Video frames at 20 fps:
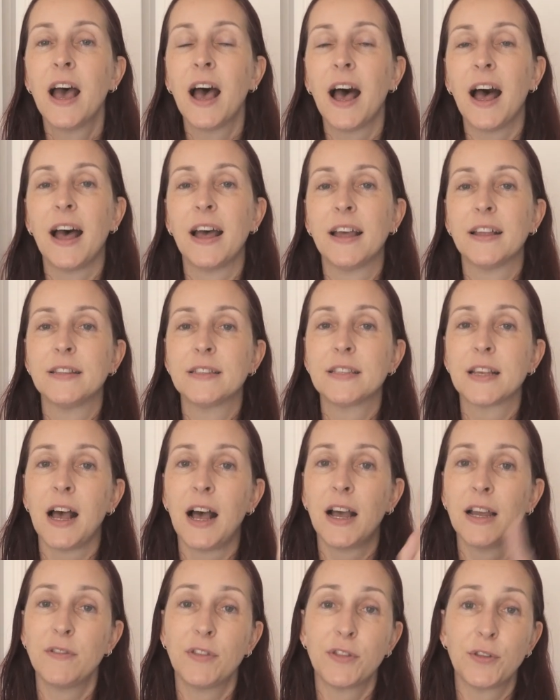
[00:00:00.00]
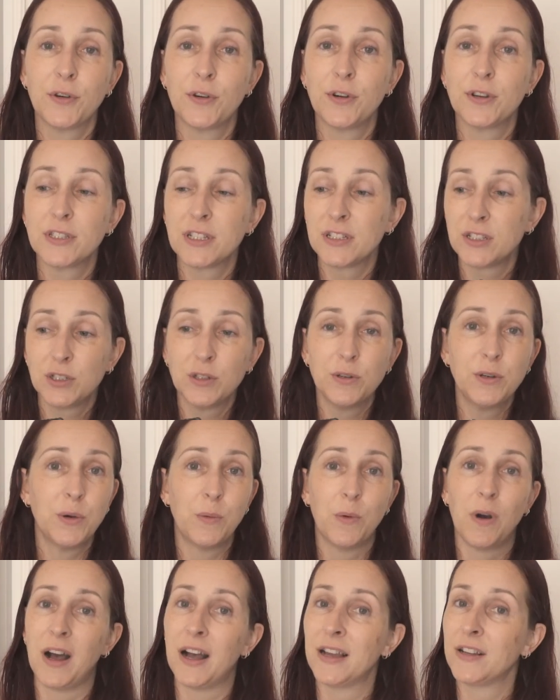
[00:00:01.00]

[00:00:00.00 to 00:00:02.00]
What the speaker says: And I thought, do you know what?